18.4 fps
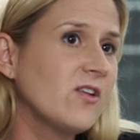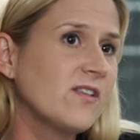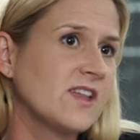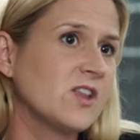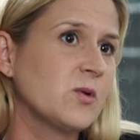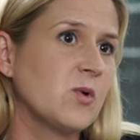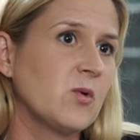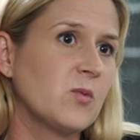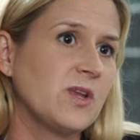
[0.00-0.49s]
thing
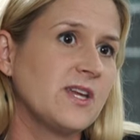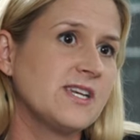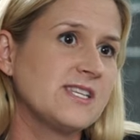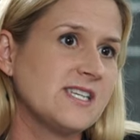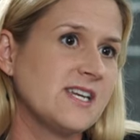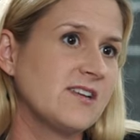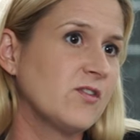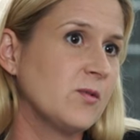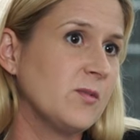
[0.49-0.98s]
that we're really
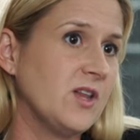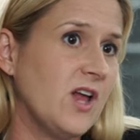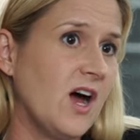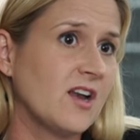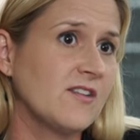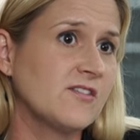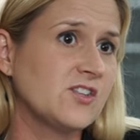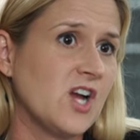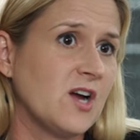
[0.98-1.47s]
seeing from a lot
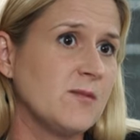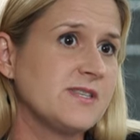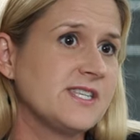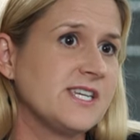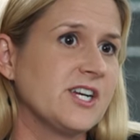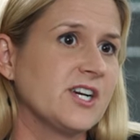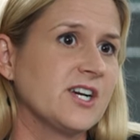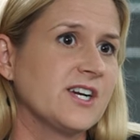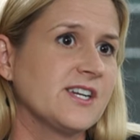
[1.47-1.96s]
of job
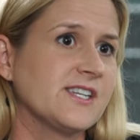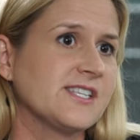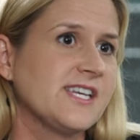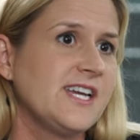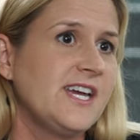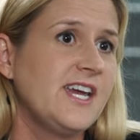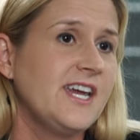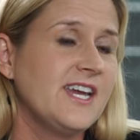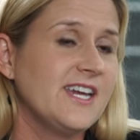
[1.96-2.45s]
seekers
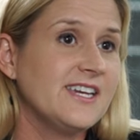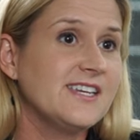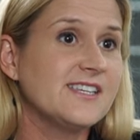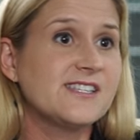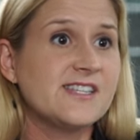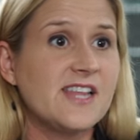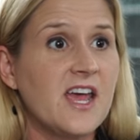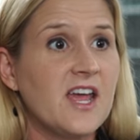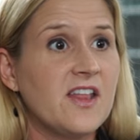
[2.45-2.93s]
is
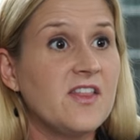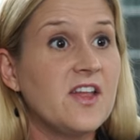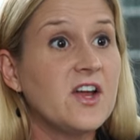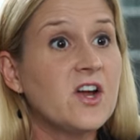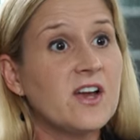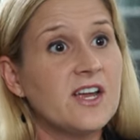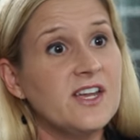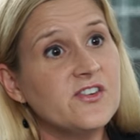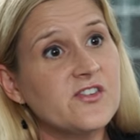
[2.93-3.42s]
that they're
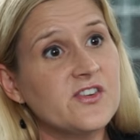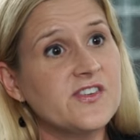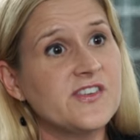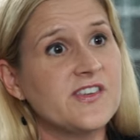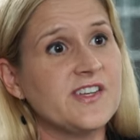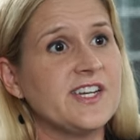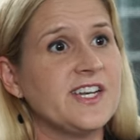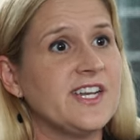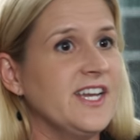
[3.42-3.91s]

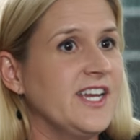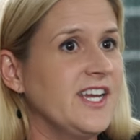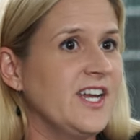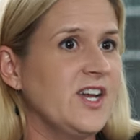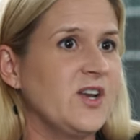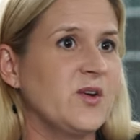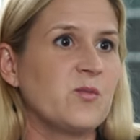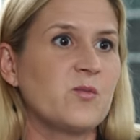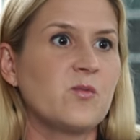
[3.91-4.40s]
interested
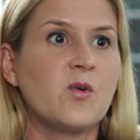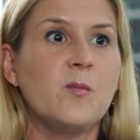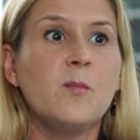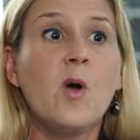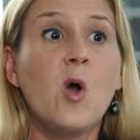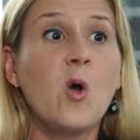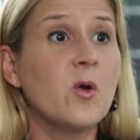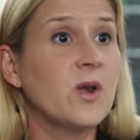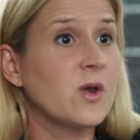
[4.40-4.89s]
in
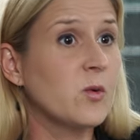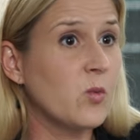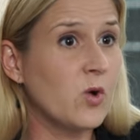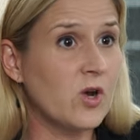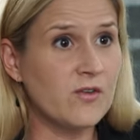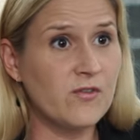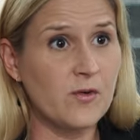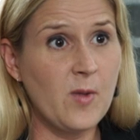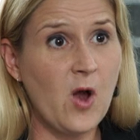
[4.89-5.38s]
remote and work
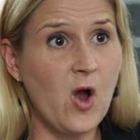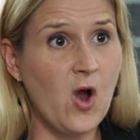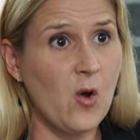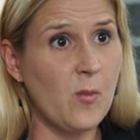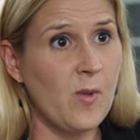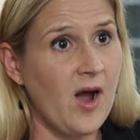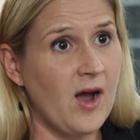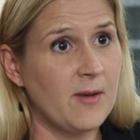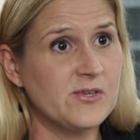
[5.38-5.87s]
from home
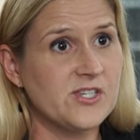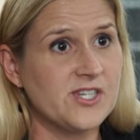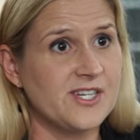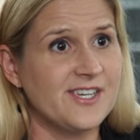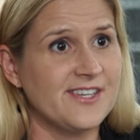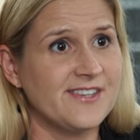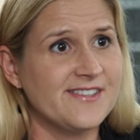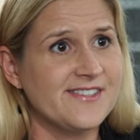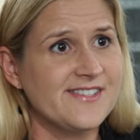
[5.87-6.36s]

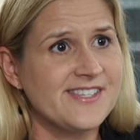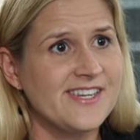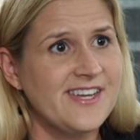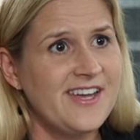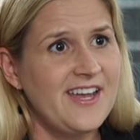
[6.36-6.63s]
options.